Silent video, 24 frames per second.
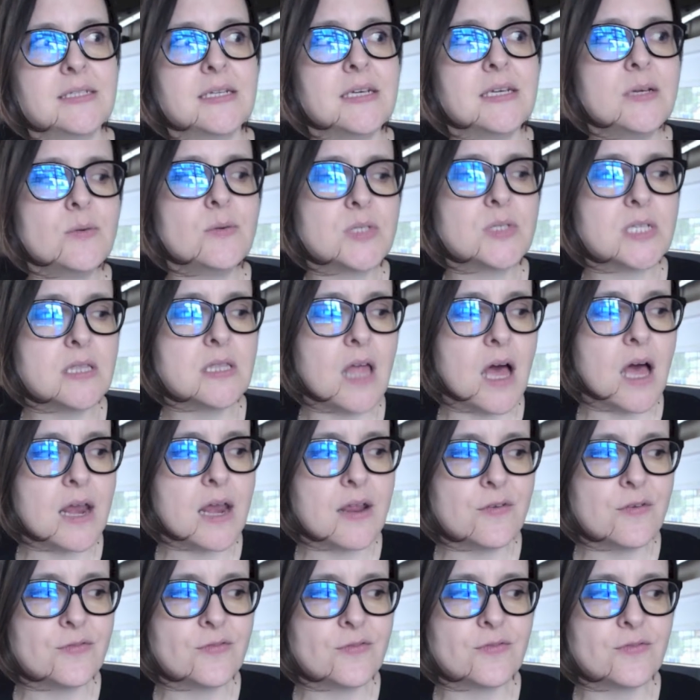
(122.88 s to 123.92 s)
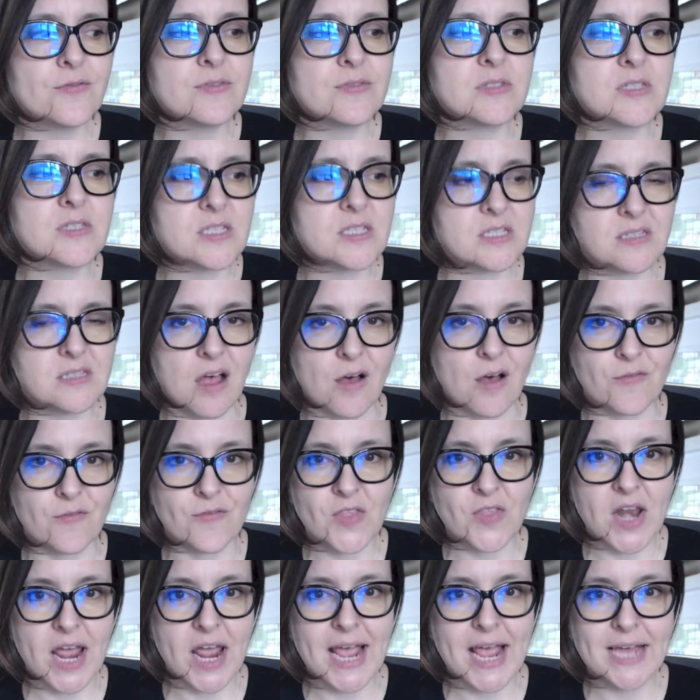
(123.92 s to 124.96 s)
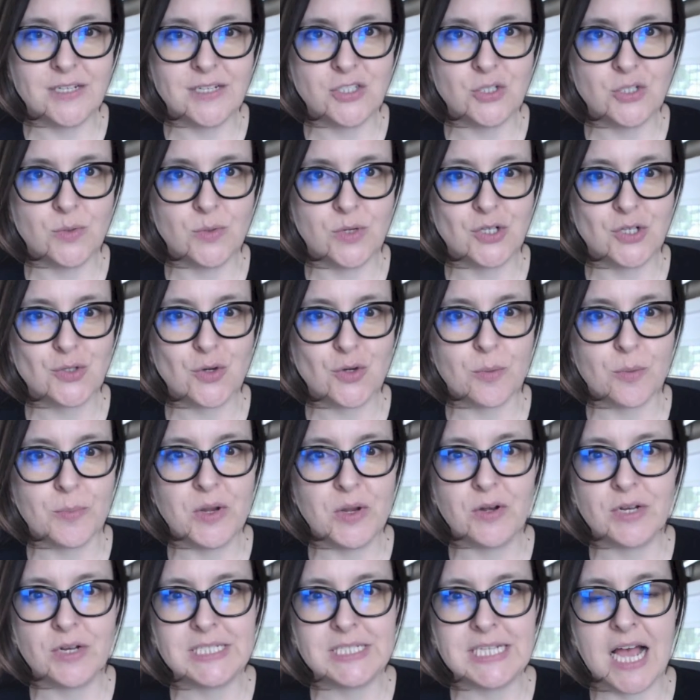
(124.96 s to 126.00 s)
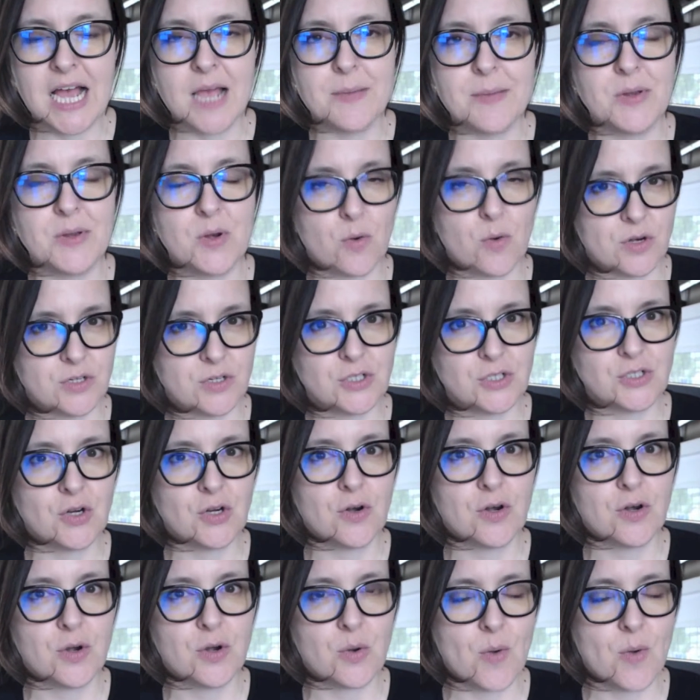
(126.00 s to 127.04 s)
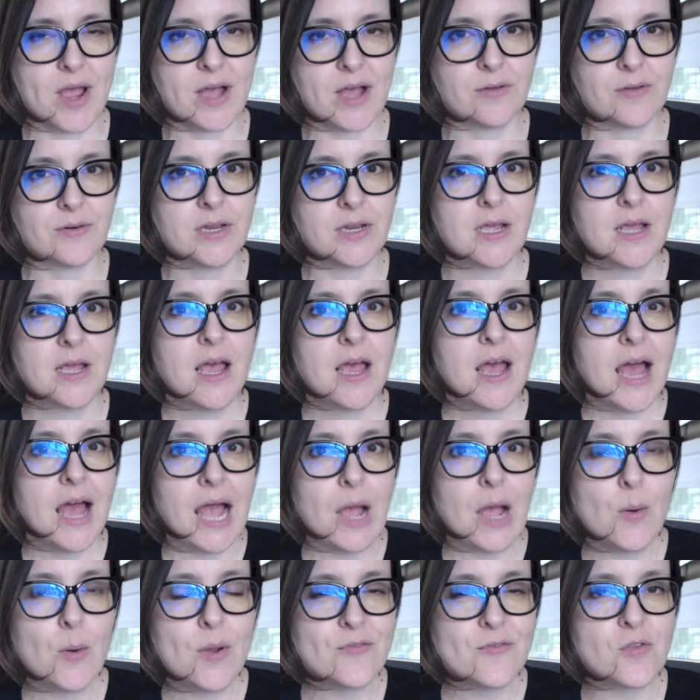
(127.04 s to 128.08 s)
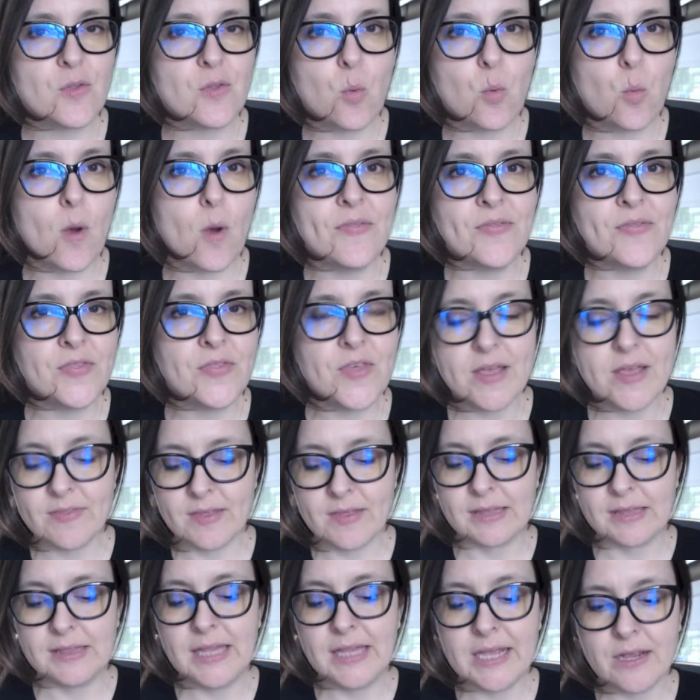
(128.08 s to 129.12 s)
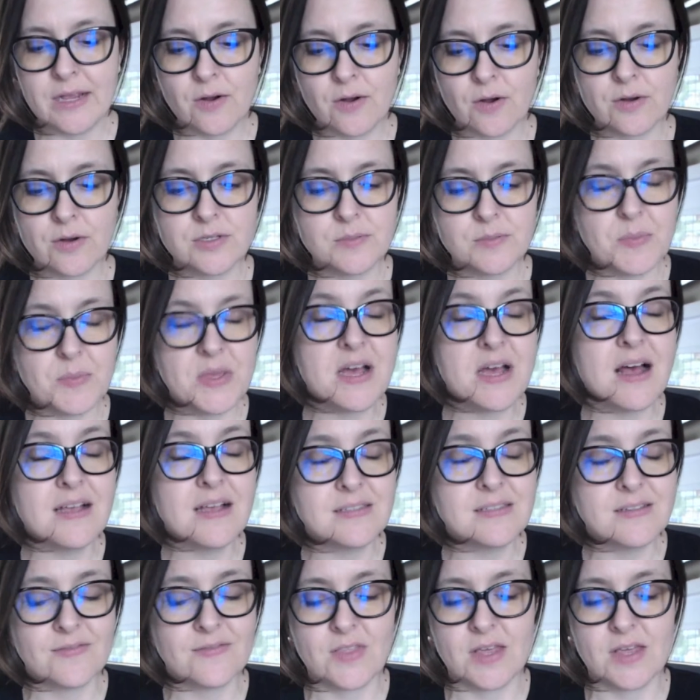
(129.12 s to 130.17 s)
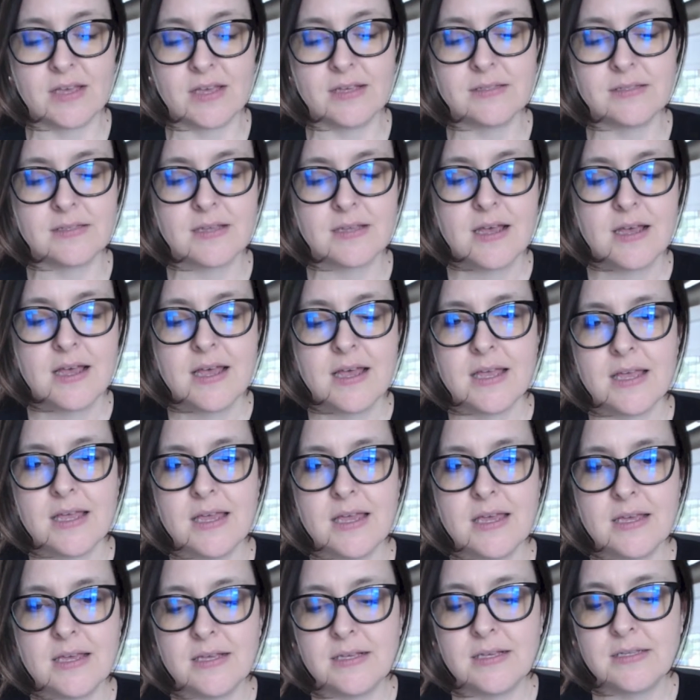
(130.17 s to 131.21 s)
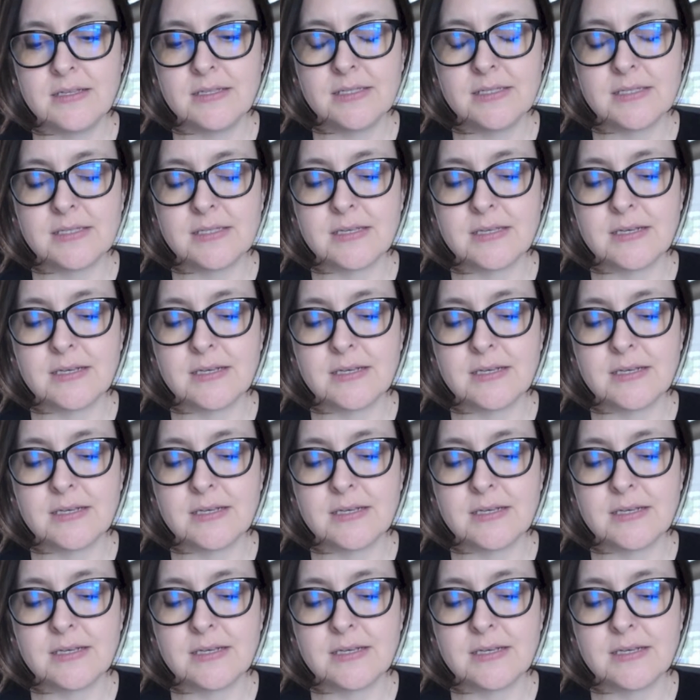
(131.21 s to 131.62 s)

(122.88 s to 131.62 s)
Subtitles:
it was a lot of stuff that I had to do in a short period of time in order to turn it around. However, the one thing that lingers because of this is